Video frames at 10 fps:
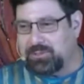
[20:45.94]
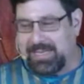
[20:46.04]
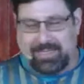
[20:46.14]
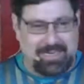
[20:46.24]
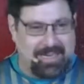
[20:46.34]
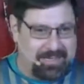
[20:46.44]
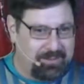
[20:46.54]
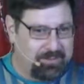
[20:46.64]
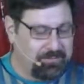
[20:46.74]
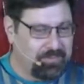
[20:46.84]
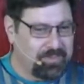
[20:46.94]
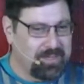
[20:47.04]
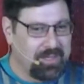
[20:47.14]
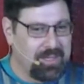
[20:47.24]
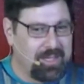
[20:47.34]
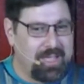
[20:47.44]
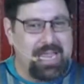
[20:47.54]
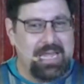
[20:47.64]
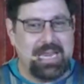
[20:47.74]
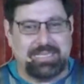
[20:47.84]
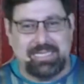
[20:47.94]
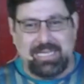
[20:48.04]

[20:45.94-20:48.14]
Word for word: that day, and at the